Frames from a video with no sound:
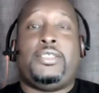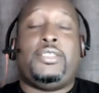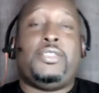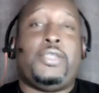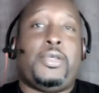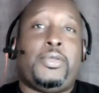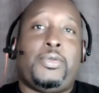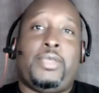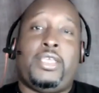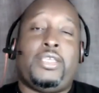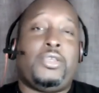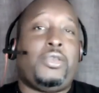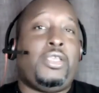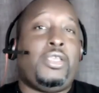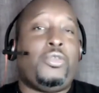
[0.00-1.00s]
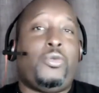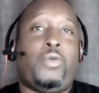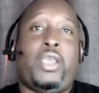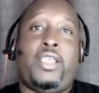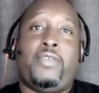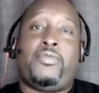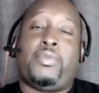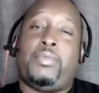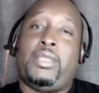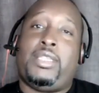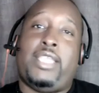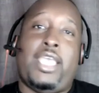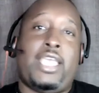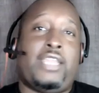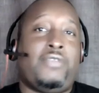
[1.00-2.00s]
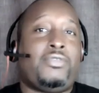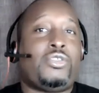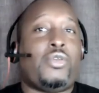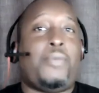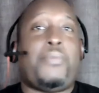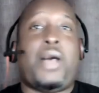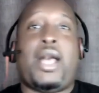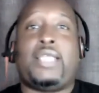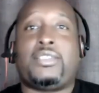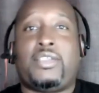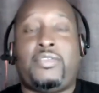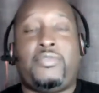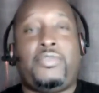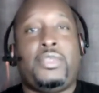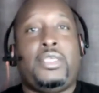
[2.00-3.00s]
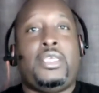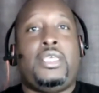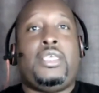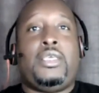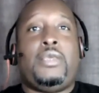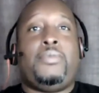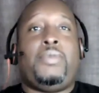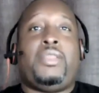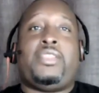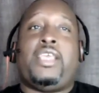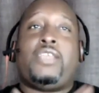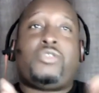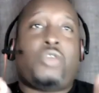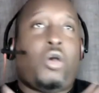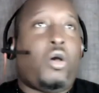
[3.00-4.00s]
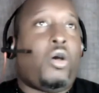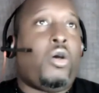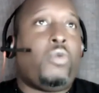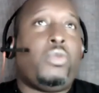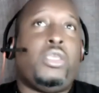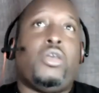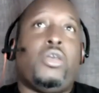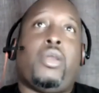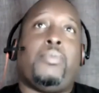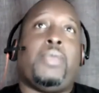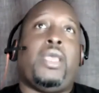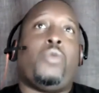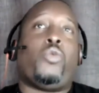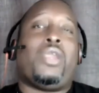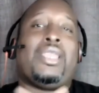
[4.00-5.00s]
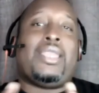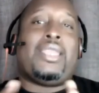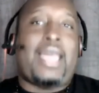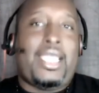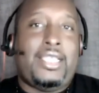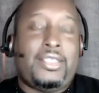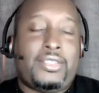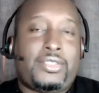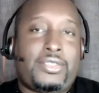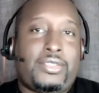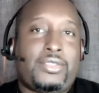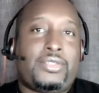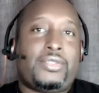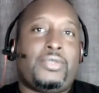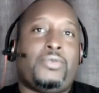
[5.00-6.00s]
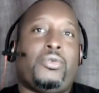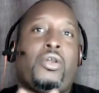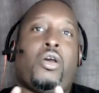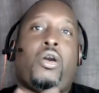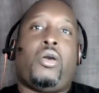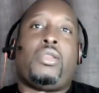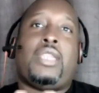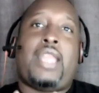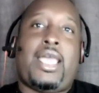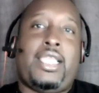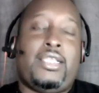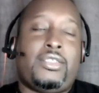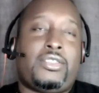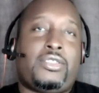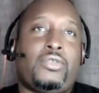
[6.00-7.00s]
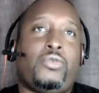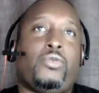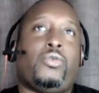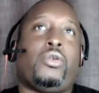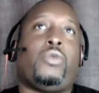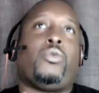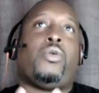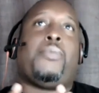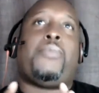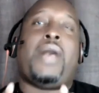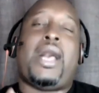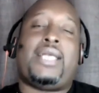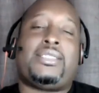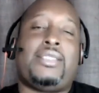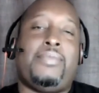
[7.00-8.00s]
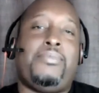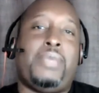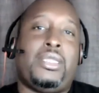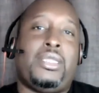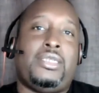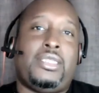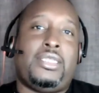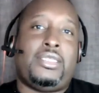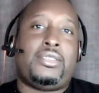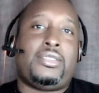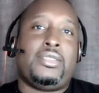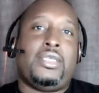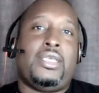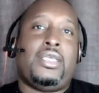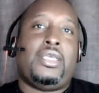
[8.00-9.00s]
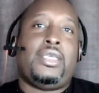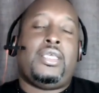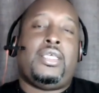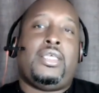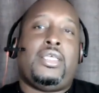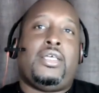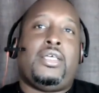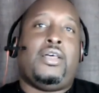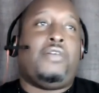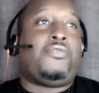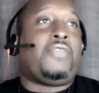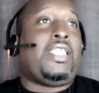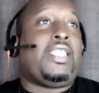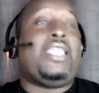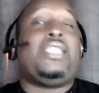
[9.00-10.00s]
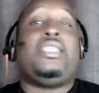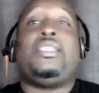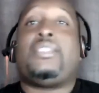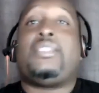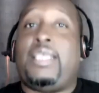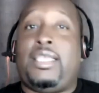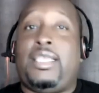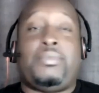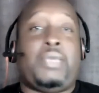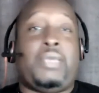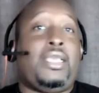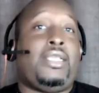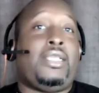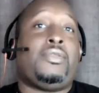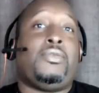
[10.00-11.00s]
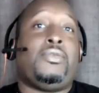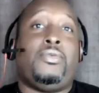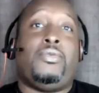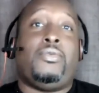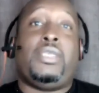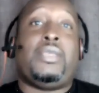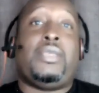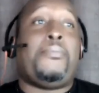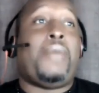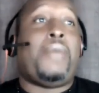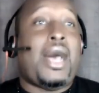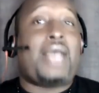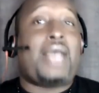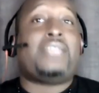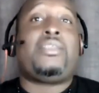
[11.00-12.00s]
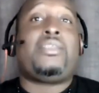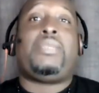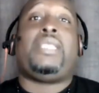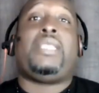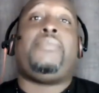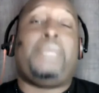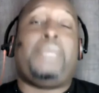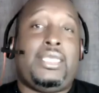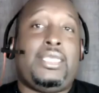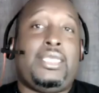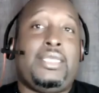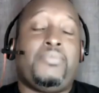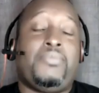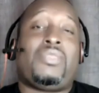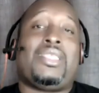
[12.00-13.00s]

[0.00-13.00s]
You know, it can go either way from a negative to a positive. But that's all we are, man. We're lights. We're all lights or, are possibilities of anything, man. We can possibly be